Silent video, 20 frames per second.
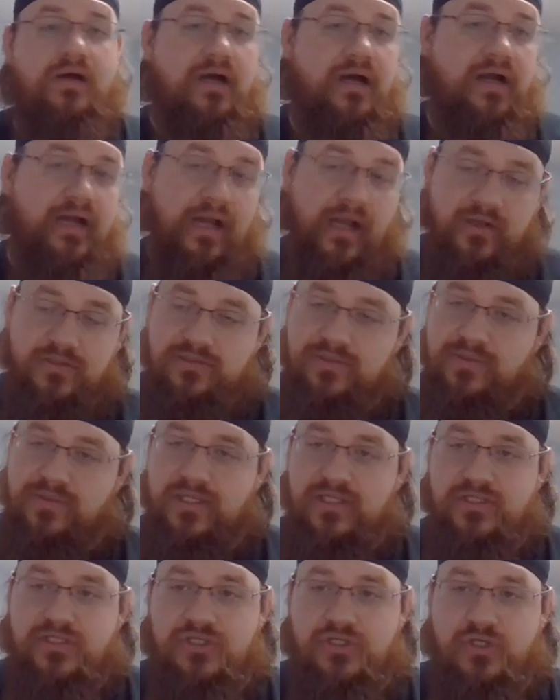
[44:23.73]
I also
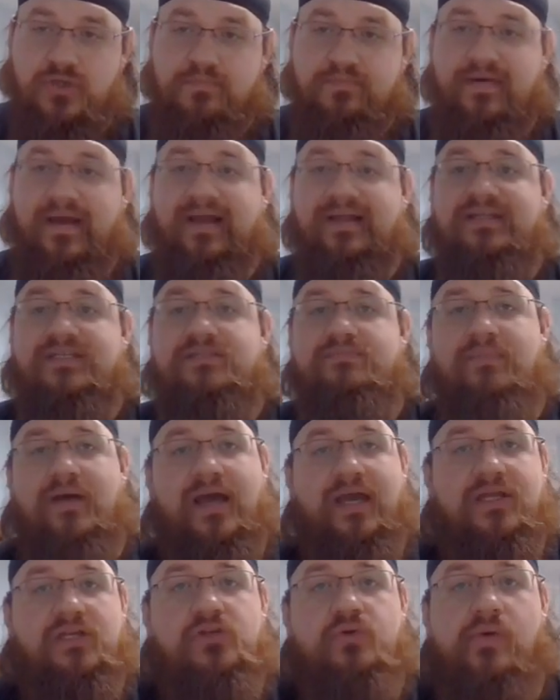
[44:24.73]
need to practice
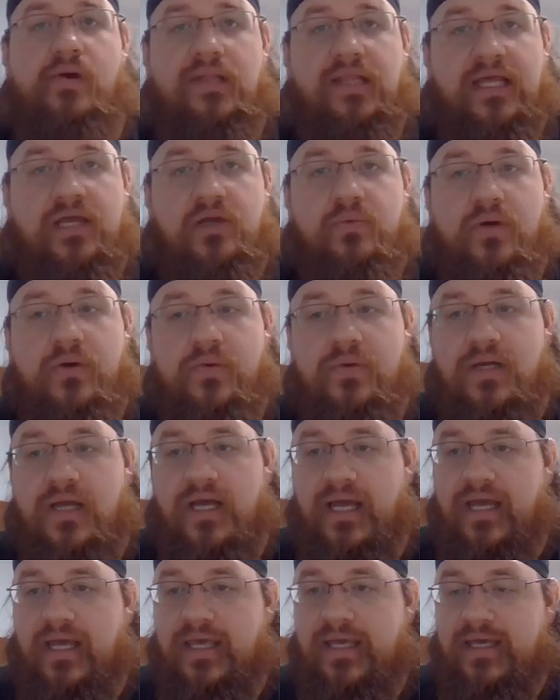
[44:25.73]
my Duolingo.
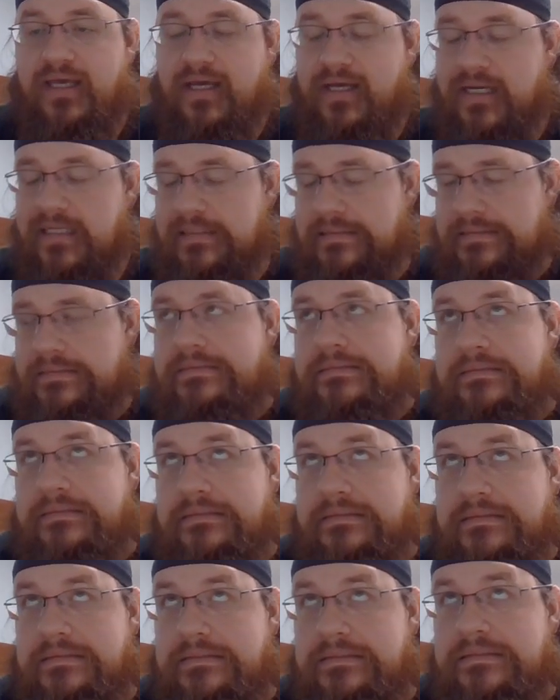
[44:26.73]
I
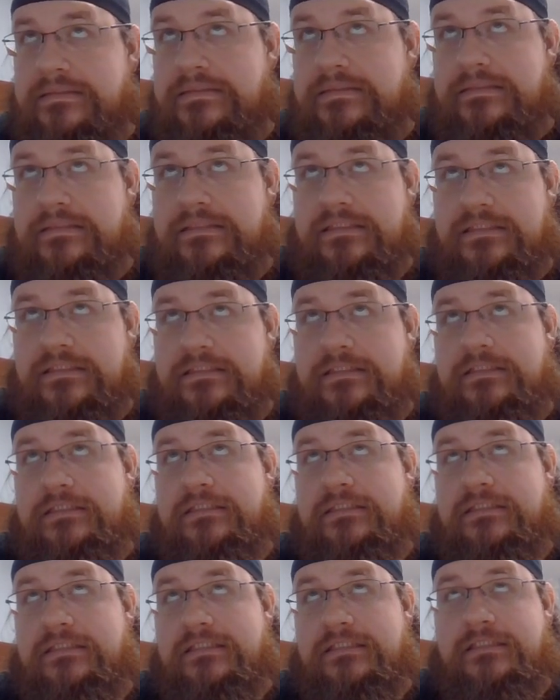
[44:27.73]
uh, I didn't do it
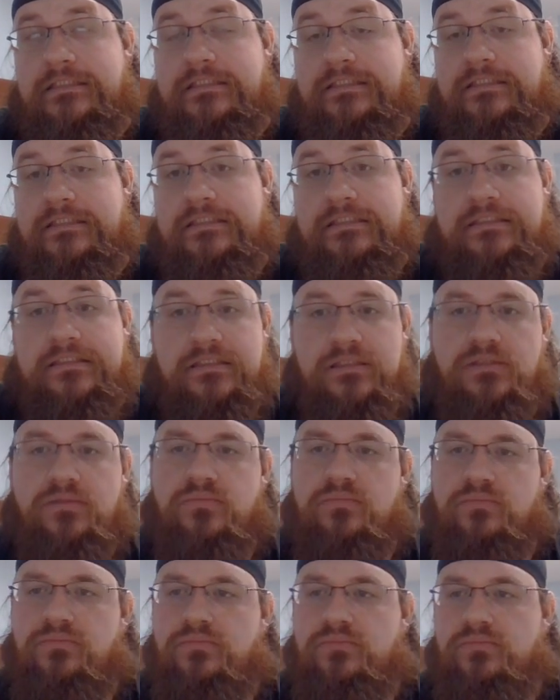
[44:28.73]
the last two days.
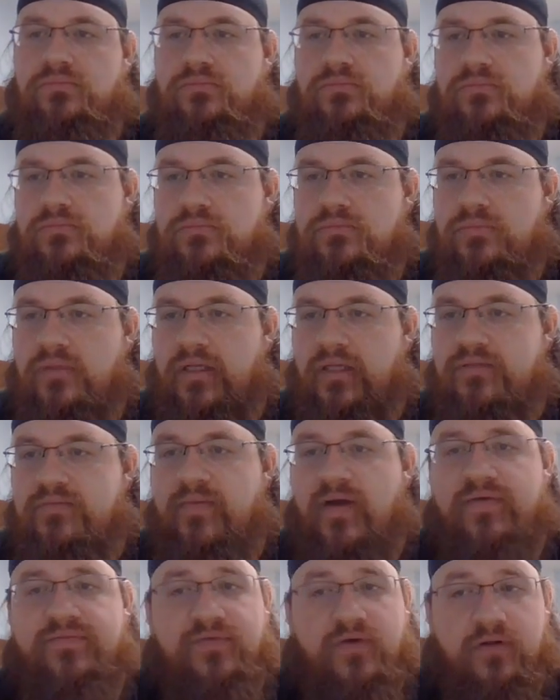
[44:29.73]
That's
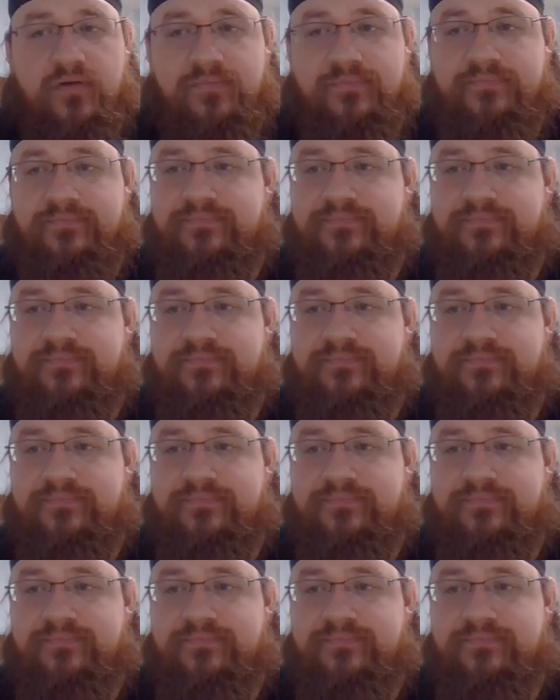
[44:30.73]
my fault.